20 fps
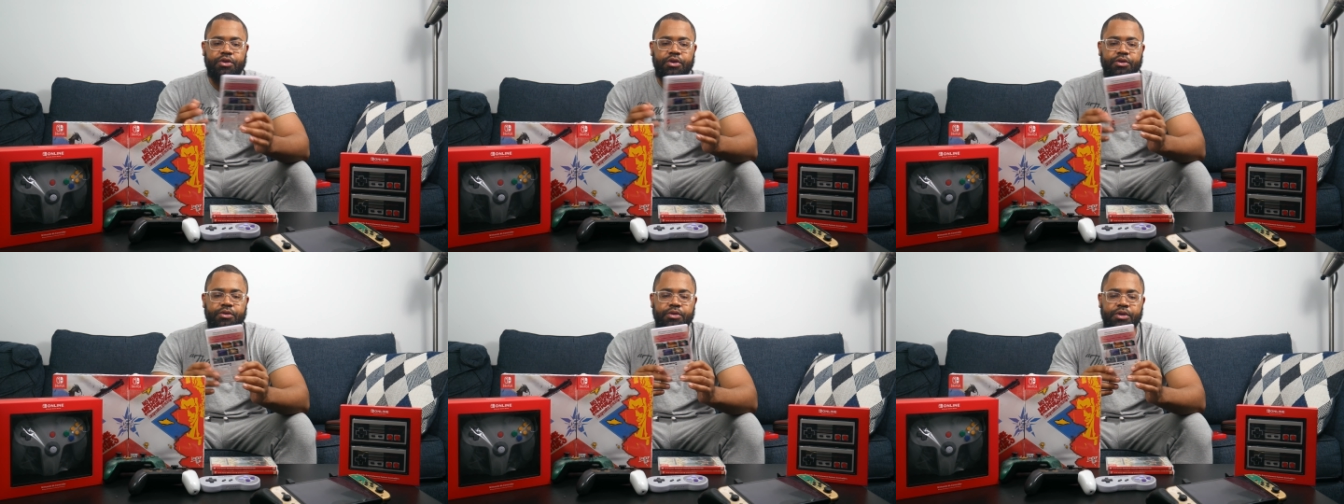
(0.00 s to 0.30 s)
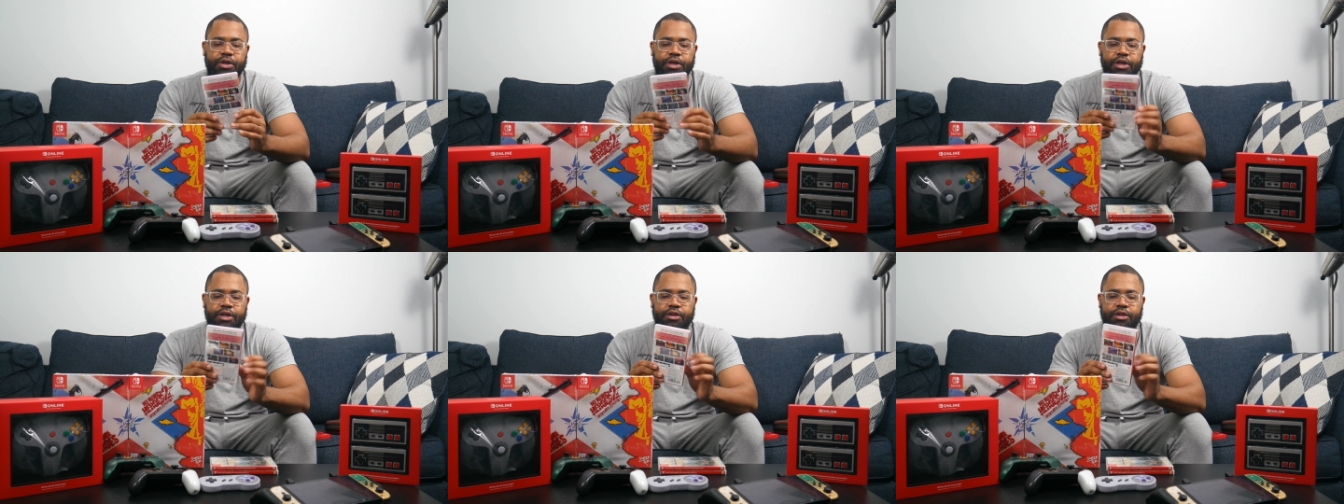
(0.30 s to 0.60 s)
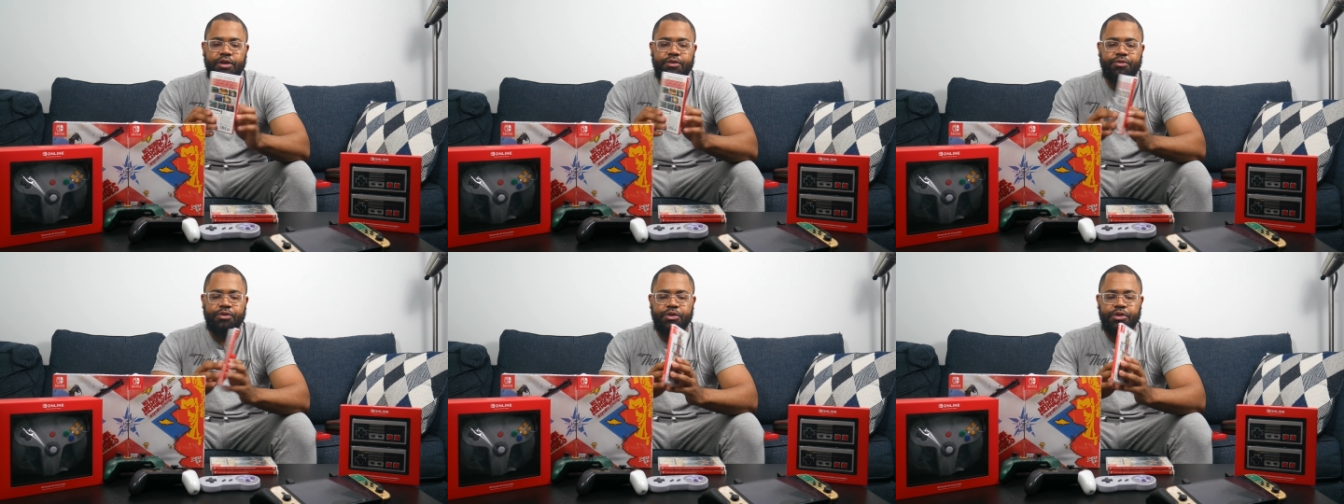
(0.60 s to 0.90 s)
So
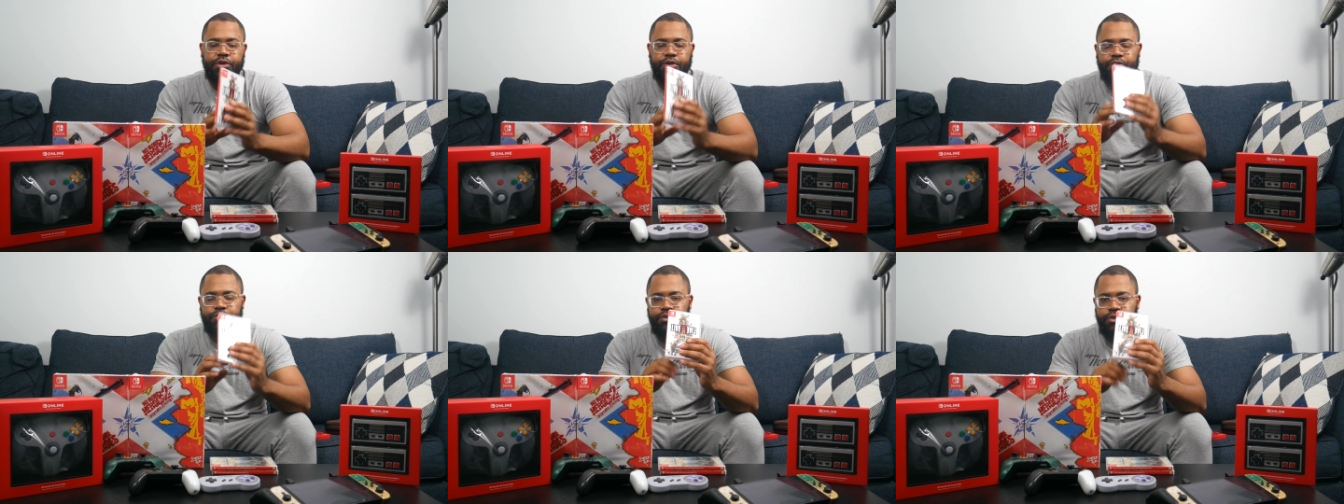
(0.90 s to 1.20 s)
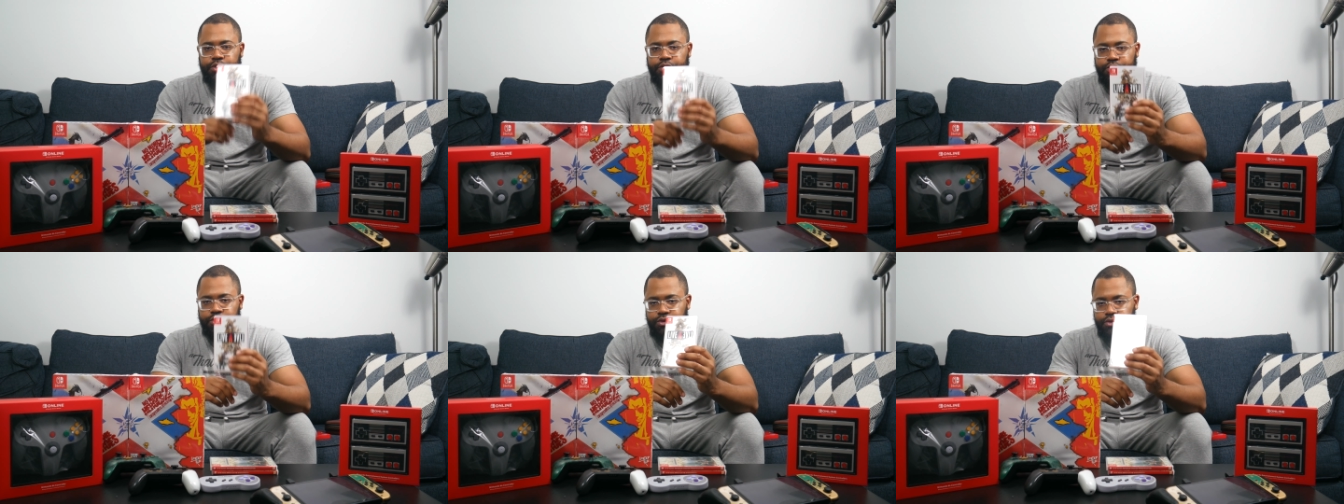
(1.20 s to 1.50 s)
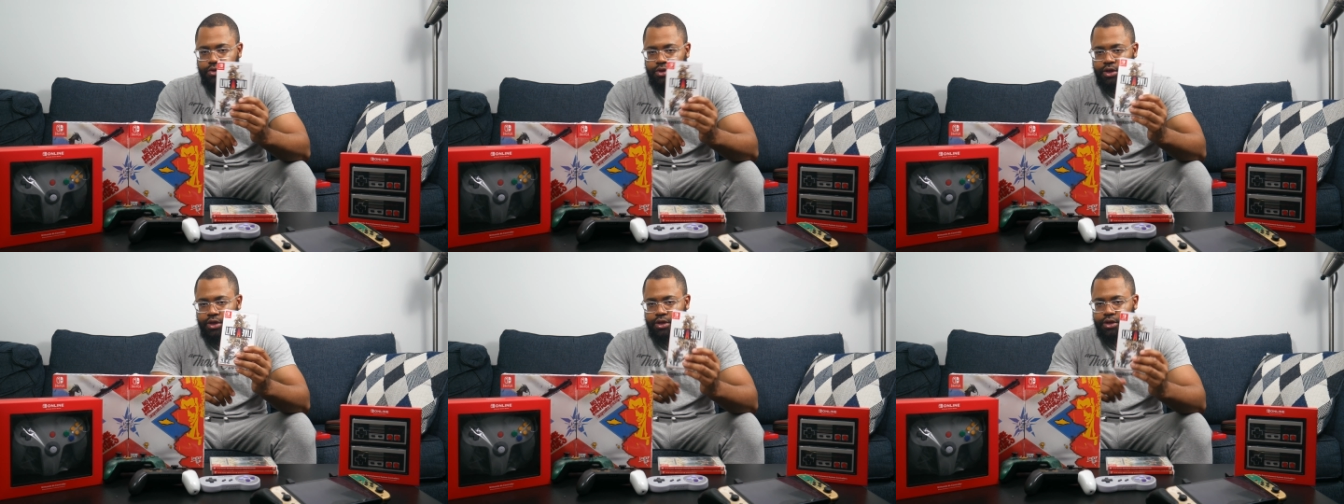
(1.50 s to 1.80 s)
definitely looking forward
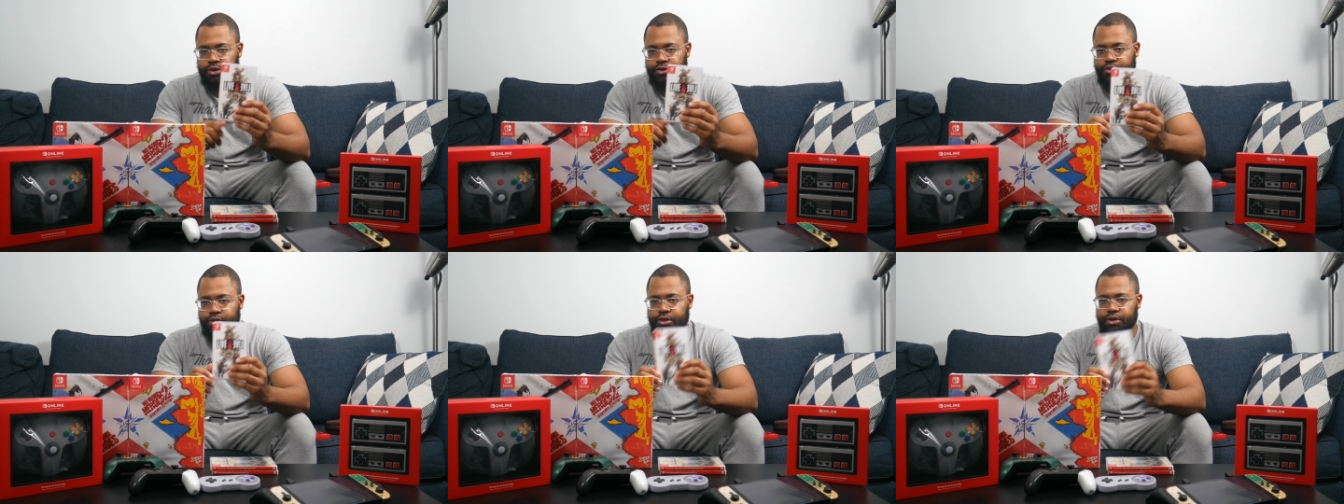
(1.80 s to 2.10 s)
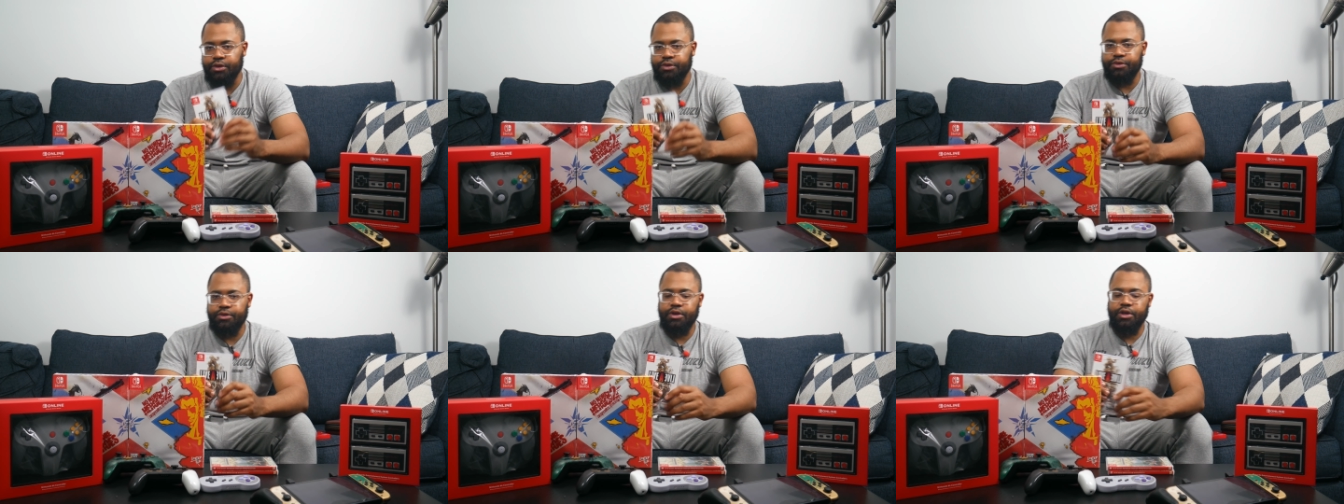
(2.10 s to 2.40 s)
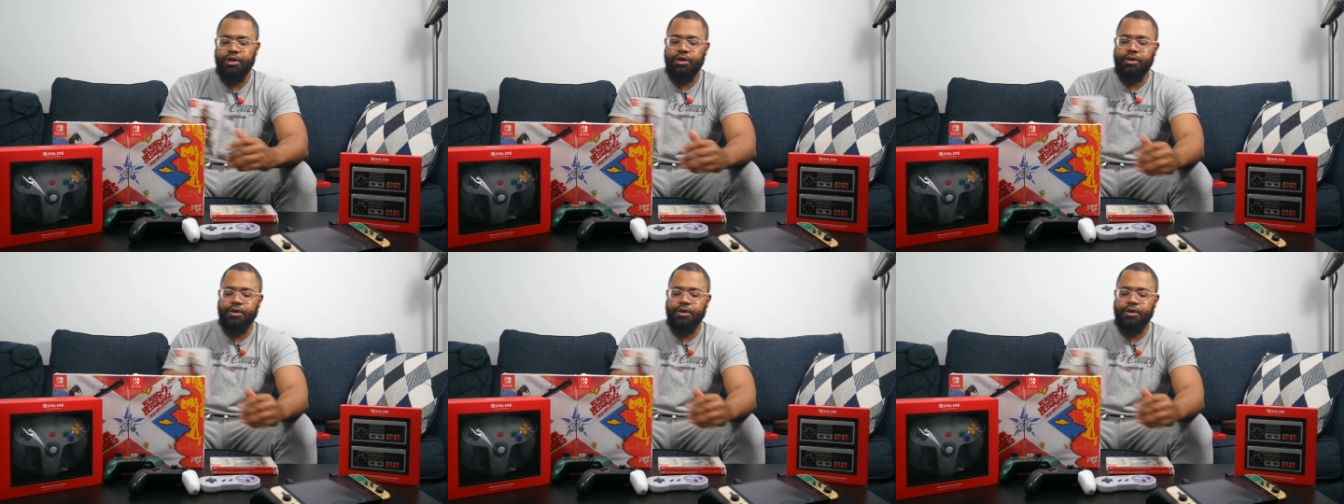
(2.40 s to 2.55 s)
to get into this